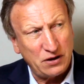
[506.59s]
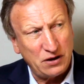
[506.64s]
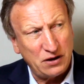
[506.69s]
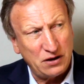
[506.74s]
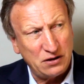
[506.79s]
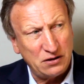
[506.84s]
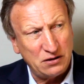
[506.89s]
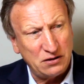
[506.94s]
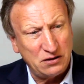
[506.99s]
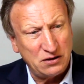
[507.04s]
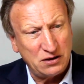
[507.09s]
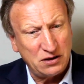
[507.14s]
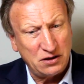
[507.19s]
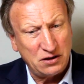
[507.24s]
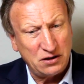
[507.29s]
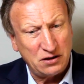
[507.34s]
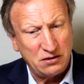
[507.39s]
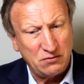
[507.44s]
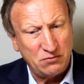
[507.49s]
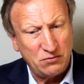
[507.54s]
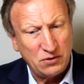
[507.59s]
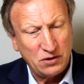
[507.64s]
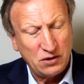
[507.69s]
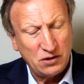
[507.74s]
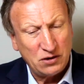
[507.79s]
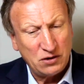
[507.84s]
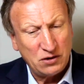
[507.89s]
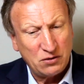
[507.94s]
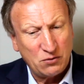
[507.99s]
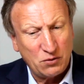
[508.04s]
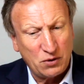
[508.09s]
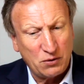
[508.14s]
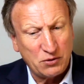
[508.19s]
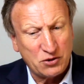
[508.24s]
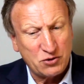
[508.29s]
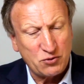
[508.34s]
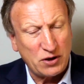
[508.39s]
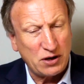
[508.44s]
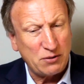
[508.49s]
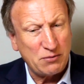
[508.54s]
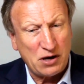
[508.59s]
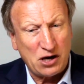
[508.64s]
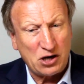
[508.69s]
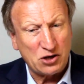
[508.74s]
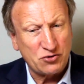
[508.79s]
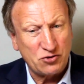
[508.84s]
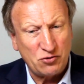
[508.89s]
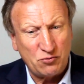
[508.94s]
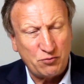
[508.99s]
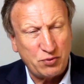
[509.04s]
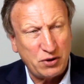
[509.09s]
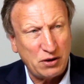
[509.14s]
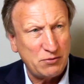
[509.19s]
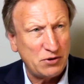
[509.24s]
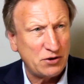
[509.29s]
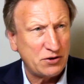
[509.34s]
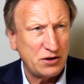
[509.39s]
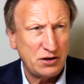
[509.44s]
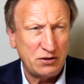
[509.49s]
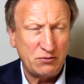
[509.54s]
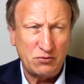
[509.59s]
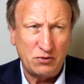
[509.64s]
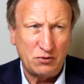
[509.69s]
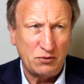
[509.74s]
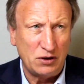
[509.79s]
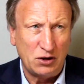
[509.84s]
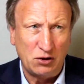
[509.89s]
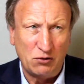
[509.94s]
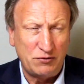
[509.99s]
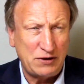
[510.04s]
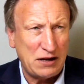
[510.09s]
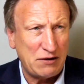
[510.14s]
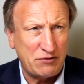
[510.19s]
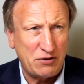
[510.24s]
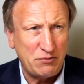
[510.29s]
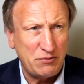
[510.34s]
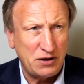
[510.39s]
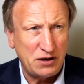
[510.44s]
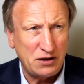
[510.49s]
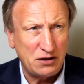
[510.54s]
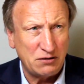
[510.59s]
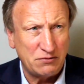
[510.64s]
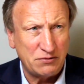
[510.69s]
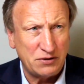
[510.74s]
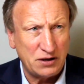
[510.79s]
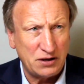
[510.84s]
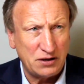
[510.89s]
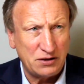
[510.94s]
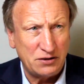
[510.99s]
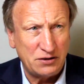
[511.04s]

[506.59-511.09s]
And we were 20 miles from Plymouth, and we loved every minute of it.